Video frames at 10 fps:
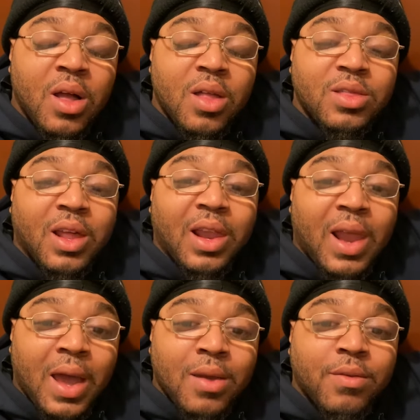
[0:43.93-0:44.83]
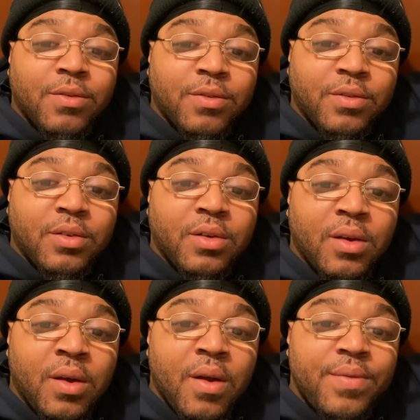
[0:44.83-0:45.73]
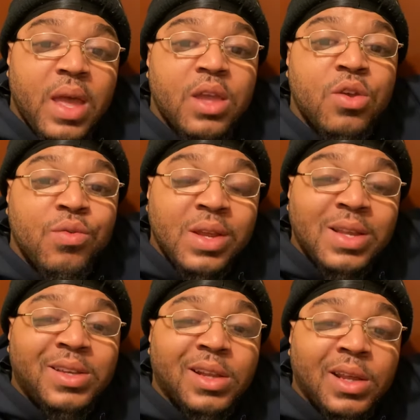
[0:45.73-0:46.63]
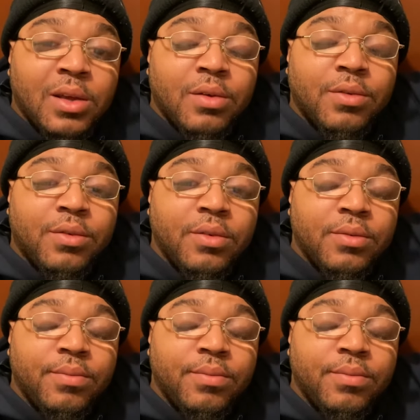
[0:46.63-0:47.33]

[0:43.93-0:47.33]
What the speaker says: the life that you need to live.